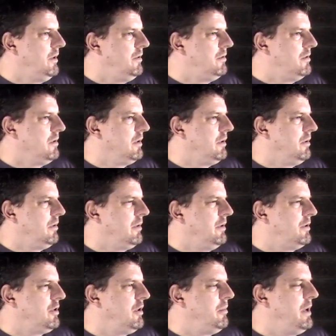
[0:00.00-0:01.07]
the,
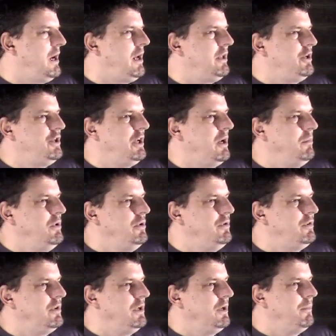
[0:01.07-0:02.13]
the terminology I'm
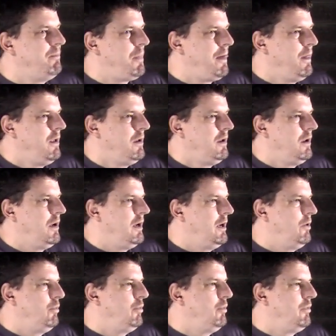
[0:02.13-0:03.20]
using.
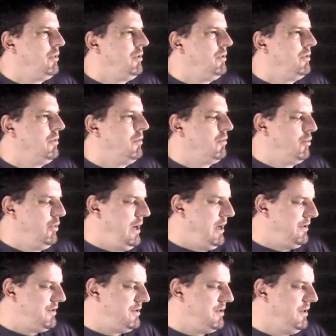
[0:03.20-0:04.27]
Uh,
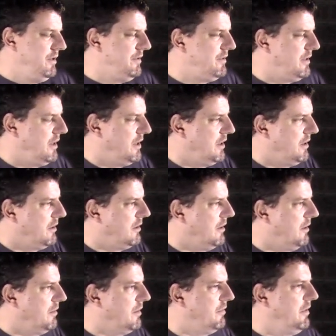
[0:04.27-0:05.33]
rest is uh,
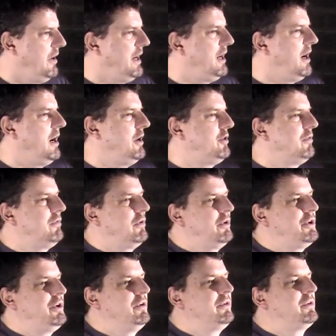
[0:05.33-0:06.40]
a, a, very
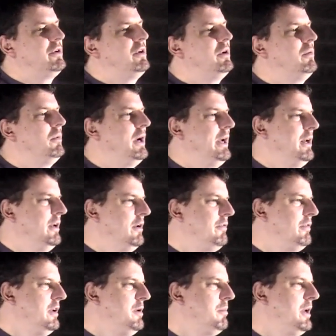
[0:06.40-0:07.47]
controversial term, right? And
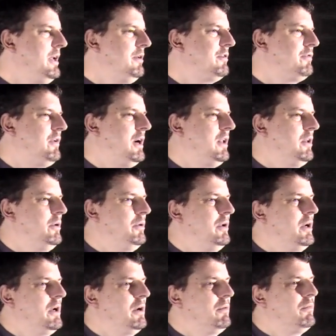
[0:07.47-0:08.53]
if anybody's
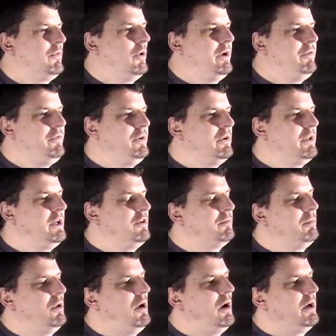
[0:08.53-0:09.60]
followed uh, Roy Fielding's
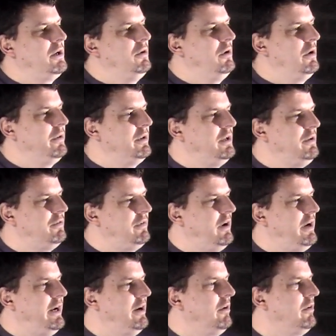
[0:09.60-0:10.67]
blog, you know that he's
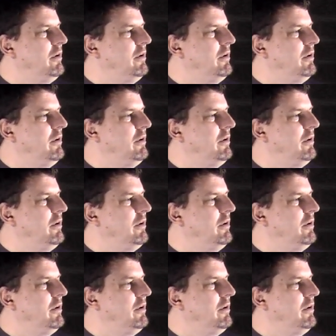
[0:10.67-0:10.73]
very